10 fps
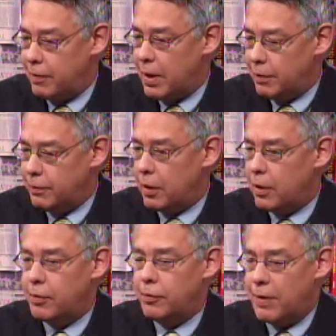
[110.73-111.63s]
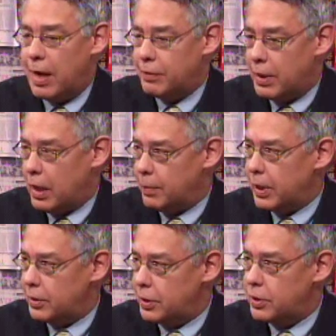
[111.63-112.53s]
5
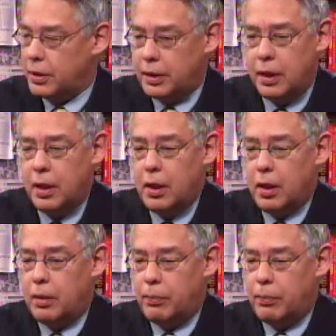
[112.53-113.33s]
cops at the scene,